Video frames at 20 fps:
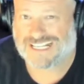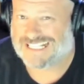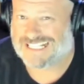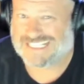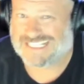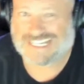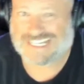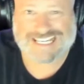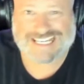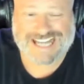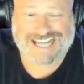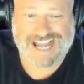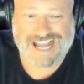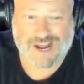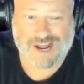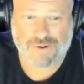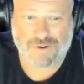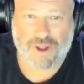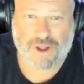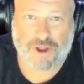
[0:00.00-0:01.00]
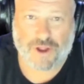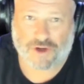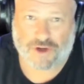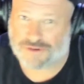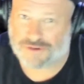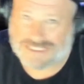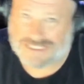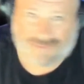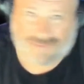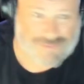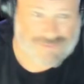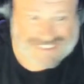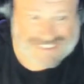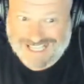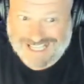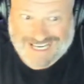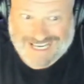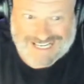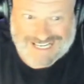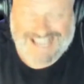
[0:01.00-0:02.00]
kicking out Christmas light
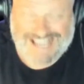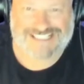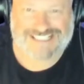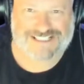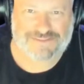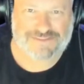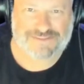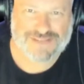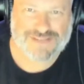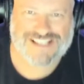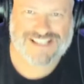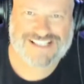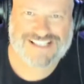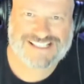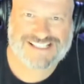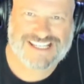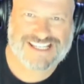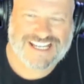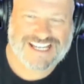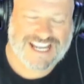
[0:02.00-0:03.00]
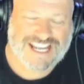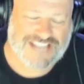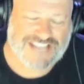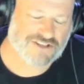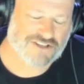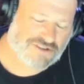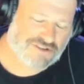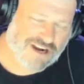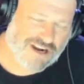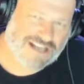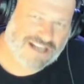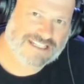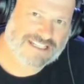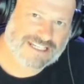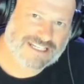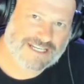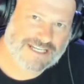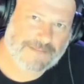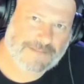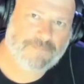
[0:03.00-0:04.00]
estimates, and you're trying to get
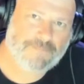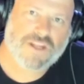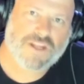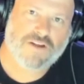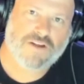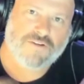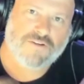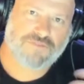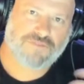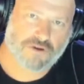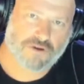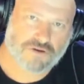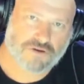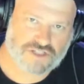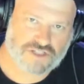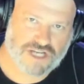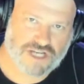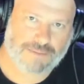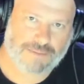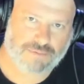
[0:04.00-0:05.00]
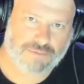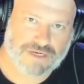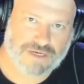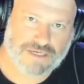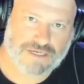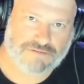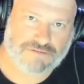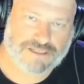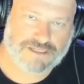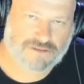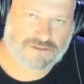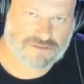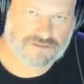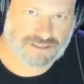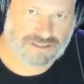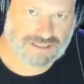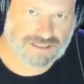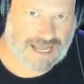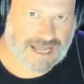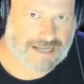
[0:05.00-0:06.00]
Photoshop rendering. There's a
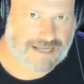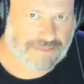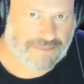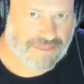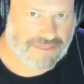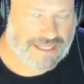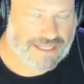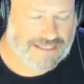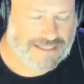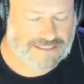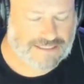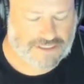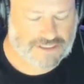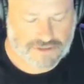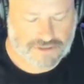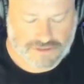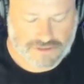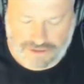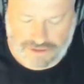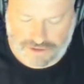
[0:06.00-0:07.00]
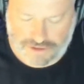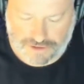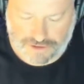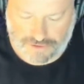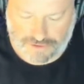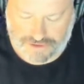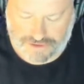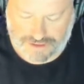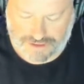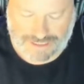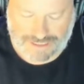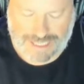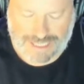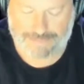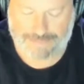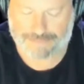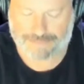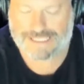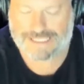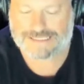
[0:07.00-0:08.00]
lot of things that you can do. There's a lot of
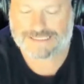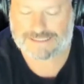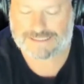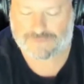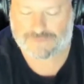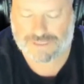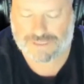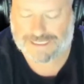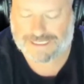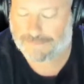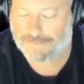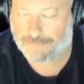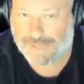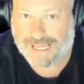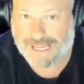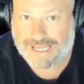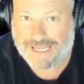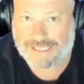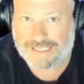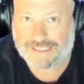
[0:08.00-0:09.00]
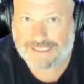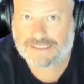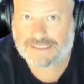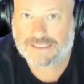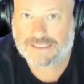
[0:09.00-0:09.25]
places where you can pay